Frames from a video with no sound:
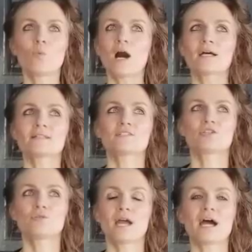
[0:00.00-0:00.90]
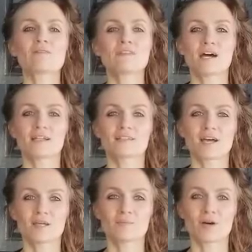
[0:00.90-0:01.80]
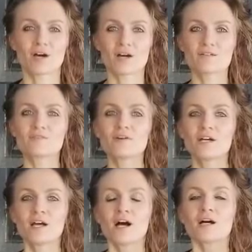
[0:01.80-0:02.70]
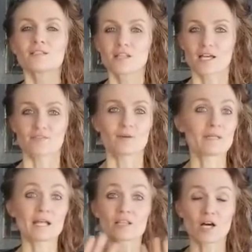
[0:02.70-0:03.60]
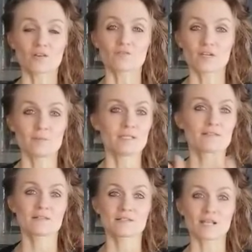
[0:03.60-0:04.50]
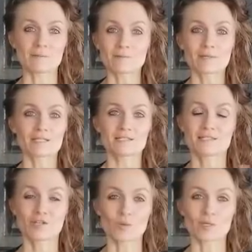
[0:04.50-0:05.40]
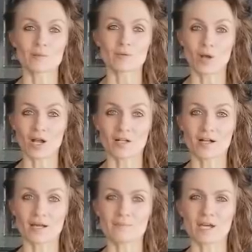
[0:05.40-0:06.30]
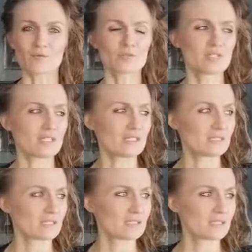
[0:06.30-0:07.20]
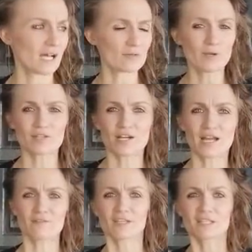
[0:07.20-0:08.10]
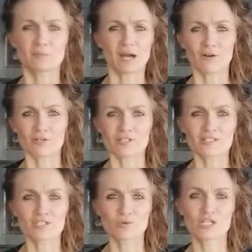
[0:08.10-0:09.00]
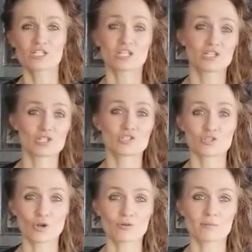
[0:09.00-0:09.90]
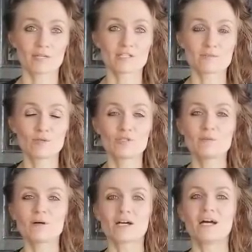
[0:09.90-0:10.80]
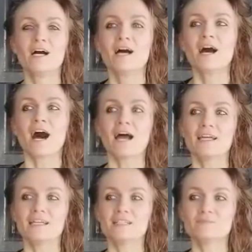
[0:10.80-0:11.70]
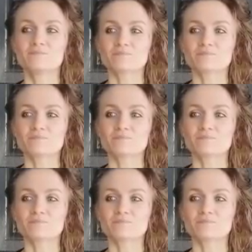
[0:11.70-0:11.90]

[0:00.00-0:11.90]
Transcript: want to have that type of life. I mean, I love vitamins and supplements, and don't get me wrong, I'd rather have like the powder situation, just throw it in my smoothie, but I